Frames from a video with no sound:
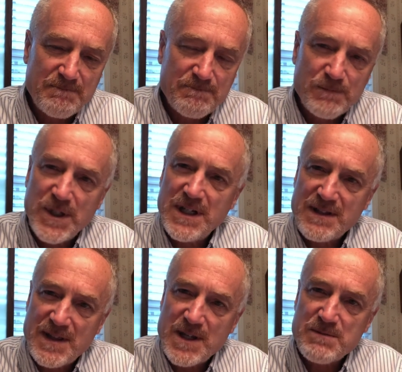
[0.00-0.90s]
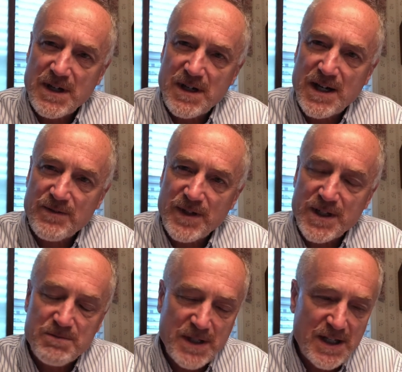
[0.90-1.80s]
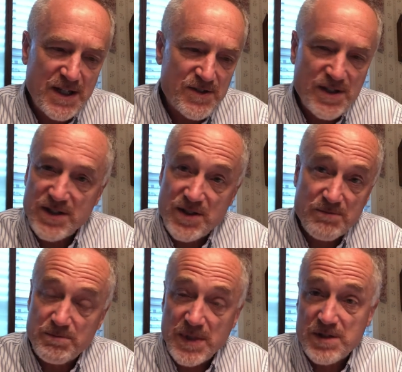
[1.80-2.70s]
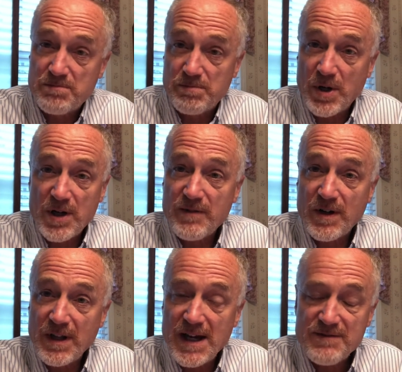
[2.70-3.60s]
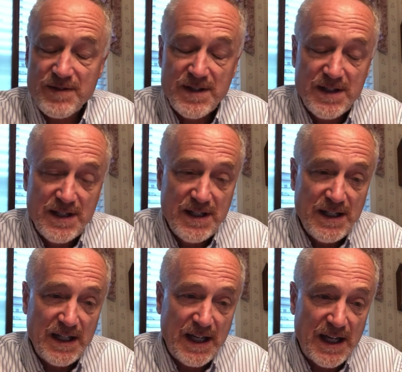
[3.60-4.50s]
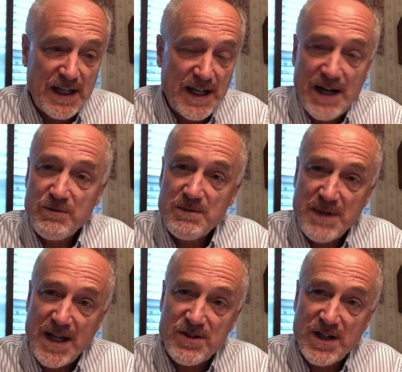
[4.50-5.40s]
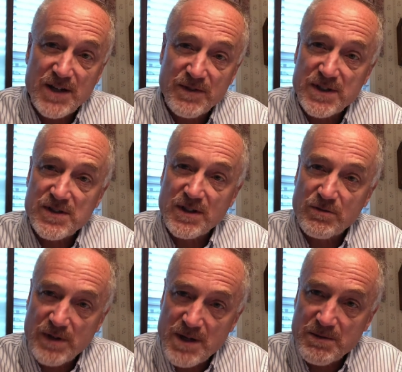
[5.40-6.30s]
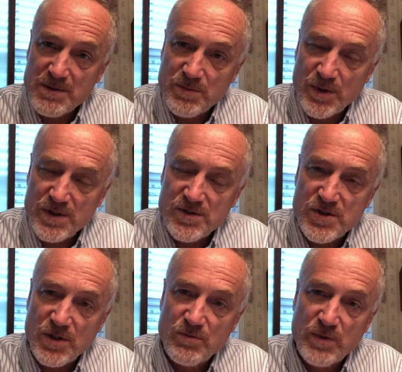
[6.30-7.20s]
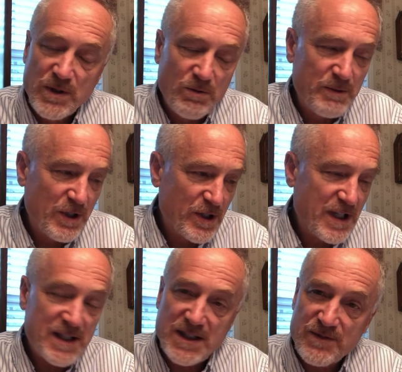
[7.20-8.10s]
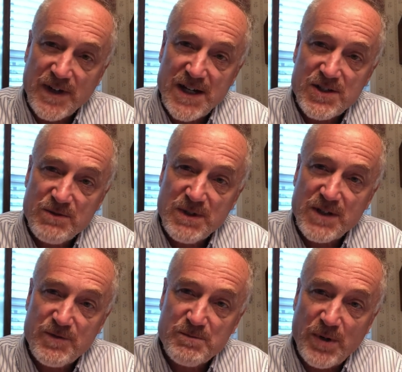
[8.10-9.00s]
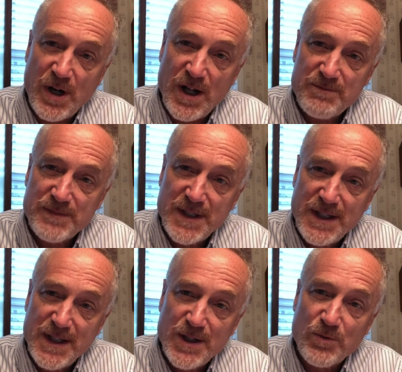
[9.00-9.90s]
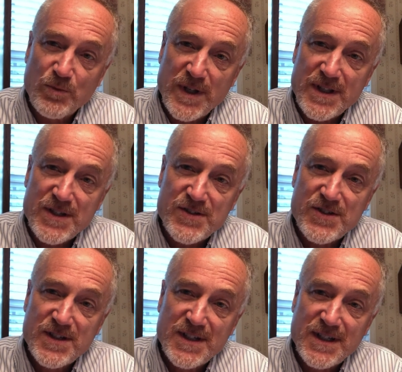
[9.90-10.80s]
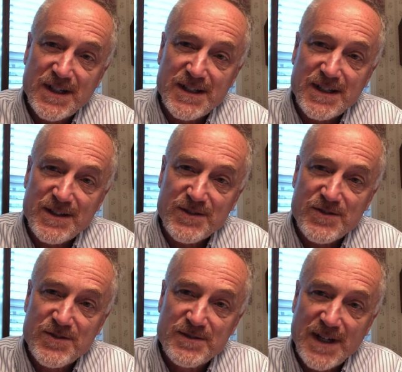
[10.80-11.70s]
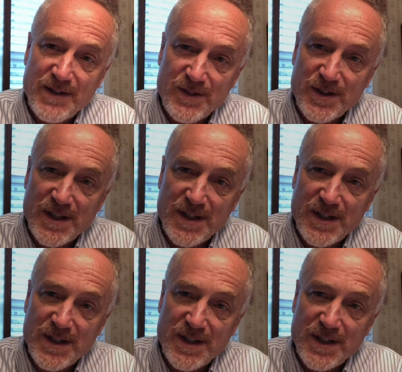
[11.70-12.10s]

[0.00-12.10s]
We need to think about conflict because it's part of our life. And how we manage conflict is incredibly important. So we will be looking at the advice that we get from Paul when this continues. Have a good